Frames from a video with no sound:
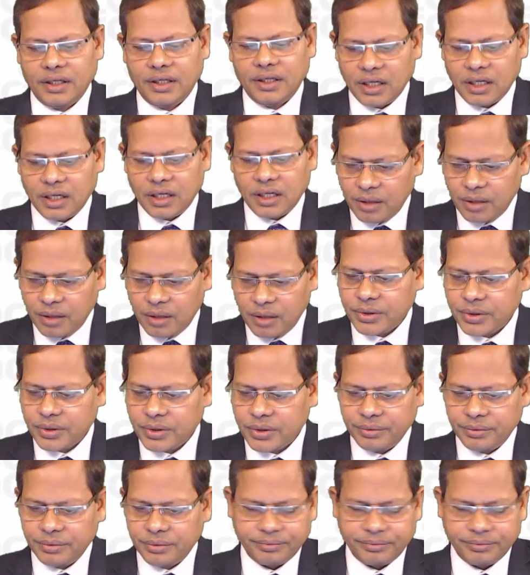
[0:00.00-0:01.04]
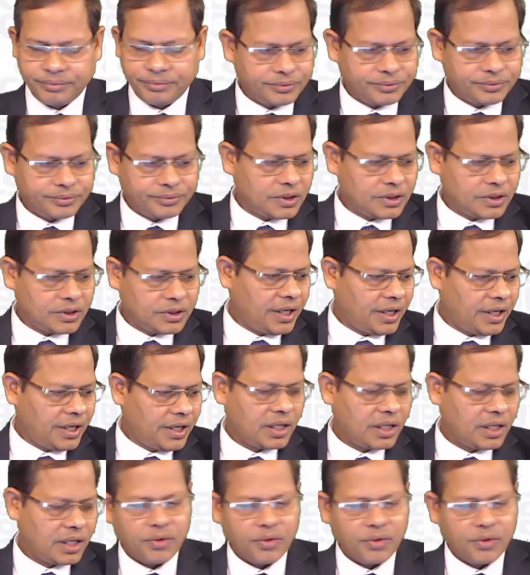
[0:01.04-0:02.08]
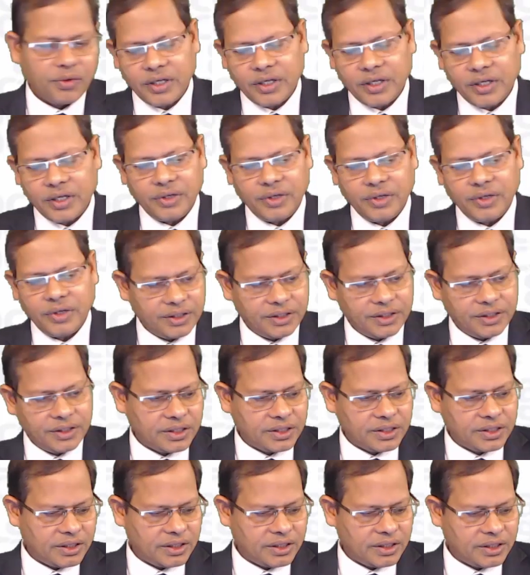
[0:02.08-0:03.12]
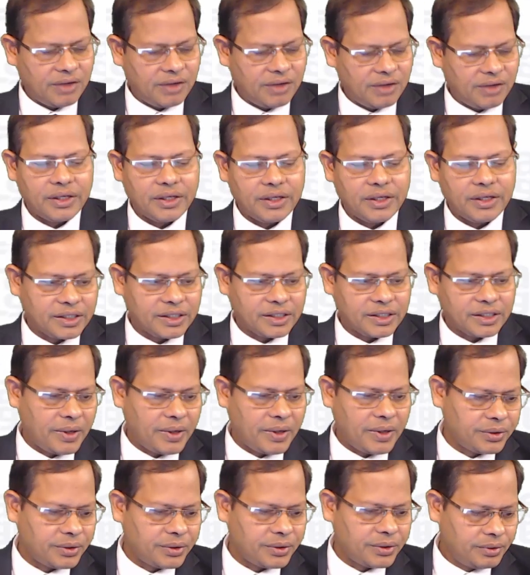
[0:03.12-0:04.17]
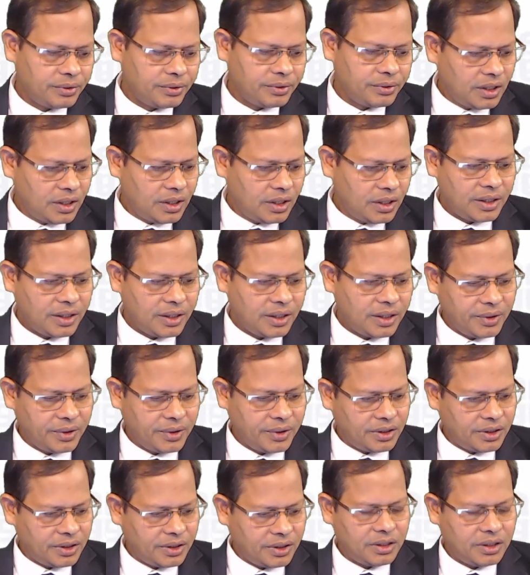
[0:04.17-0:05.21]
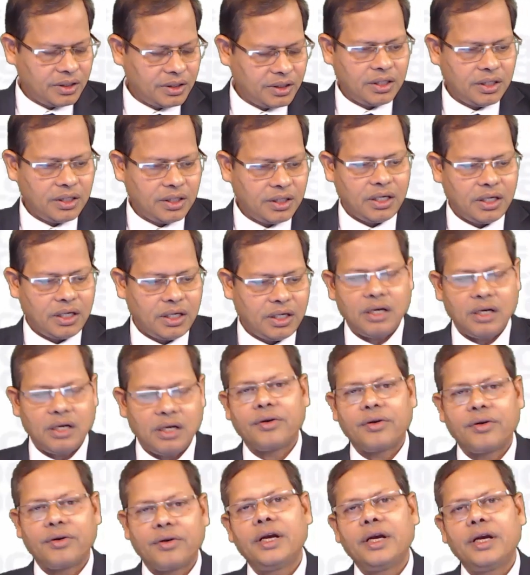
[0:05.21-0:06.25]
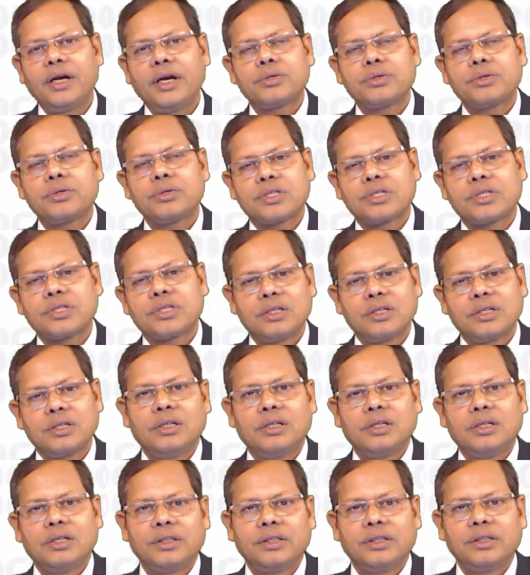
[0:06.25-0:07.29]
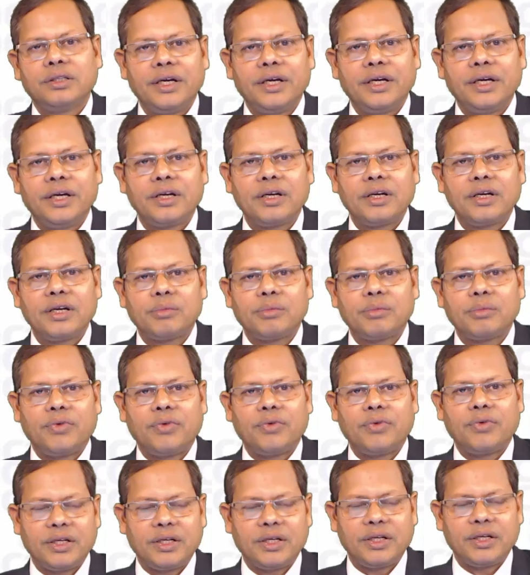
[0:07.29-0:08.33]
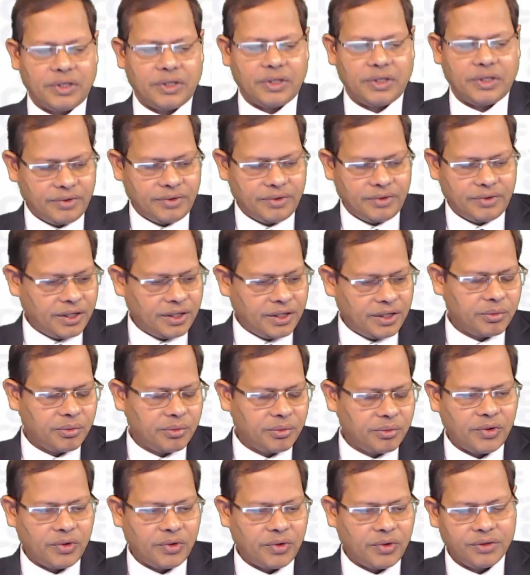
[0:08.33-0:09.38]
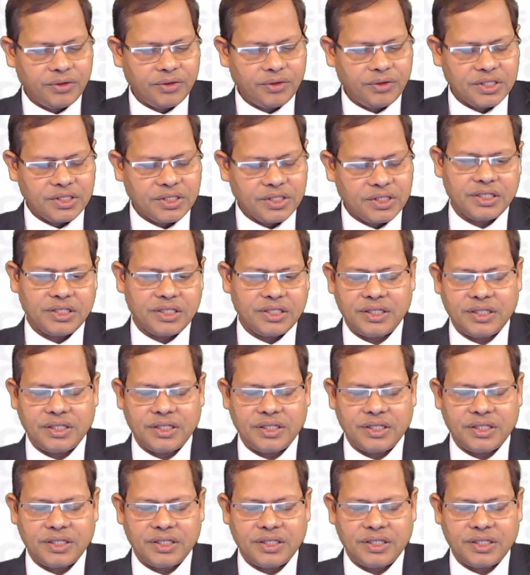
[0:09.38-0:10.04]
come to entry number 41. I think I have already explained to you. Let me read out the entry number 41. Entry number 41 says,